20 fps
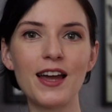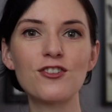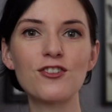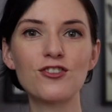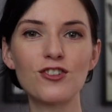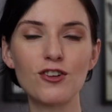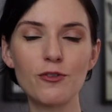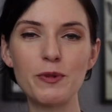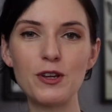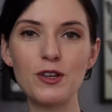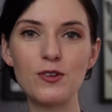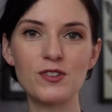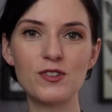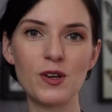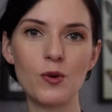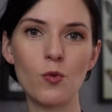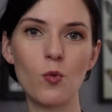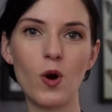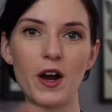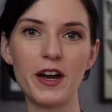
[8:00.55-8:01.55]
should have been
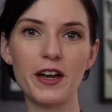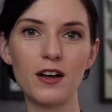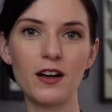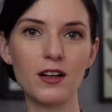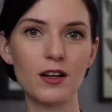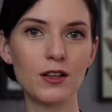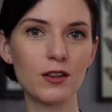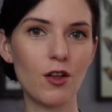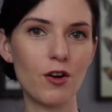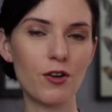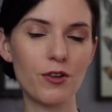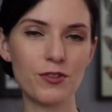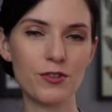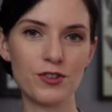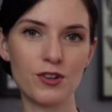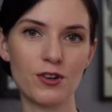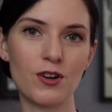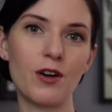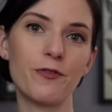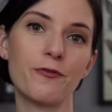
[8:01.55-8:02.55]
using a longer
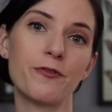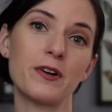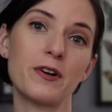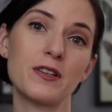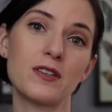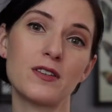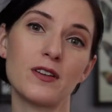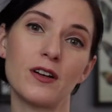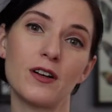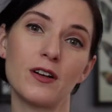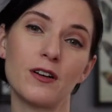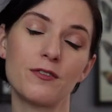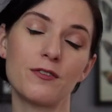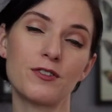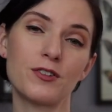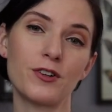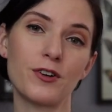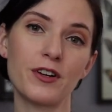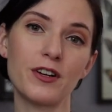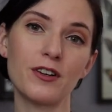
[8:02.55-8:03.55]
circumference of
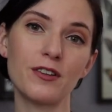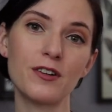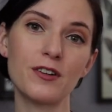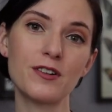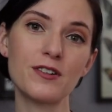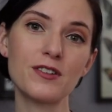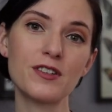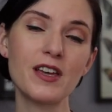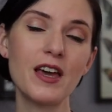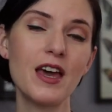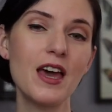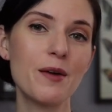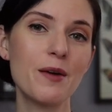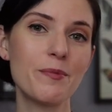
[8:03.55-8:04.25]
circulars